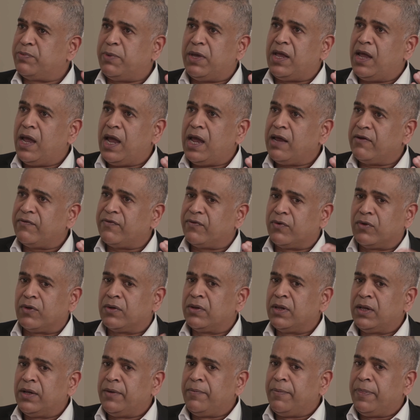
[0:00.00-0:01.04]
being
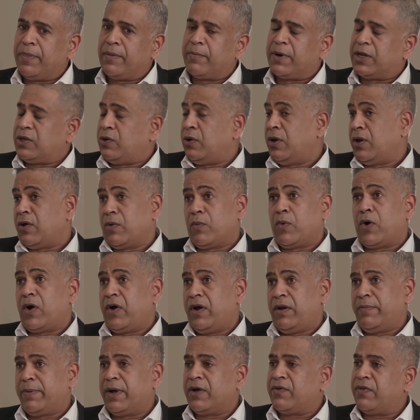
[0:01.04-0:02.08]
hateful, but you're not
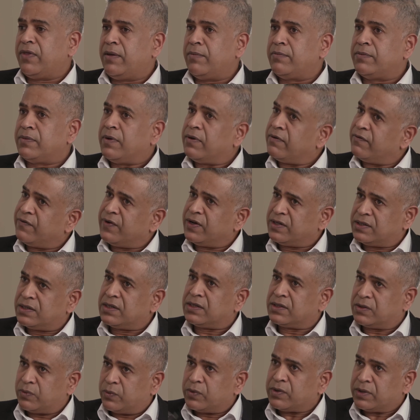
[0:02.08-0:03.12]
worried about them, versus